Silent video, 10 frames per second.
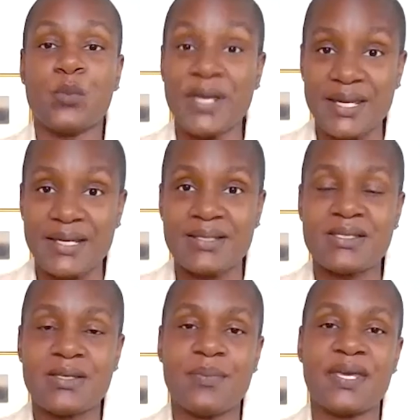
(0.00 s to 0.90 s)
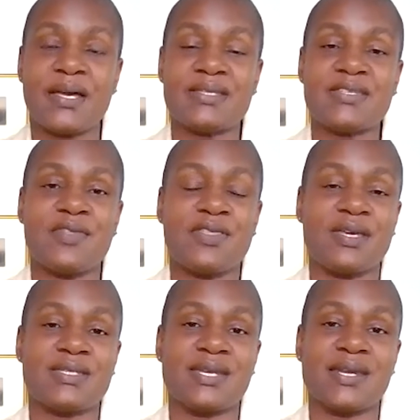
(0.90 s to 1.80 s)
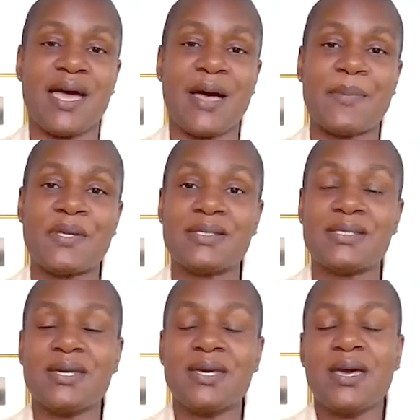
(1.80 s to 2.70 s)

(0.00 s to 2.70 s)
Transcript: weakened because of the things that had happened.